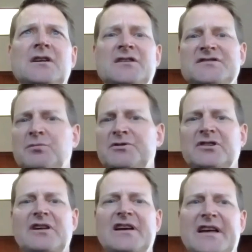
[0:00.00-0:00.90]
So we're
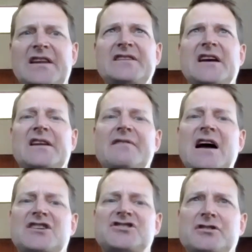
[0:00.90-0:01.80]
delaying any negative
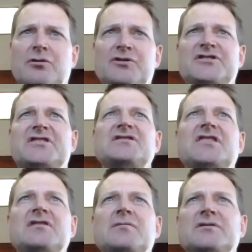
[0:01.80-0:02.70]
action or
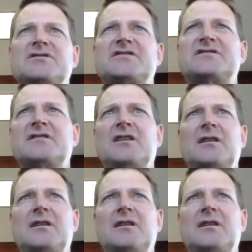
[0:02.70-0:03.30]
discontinuance.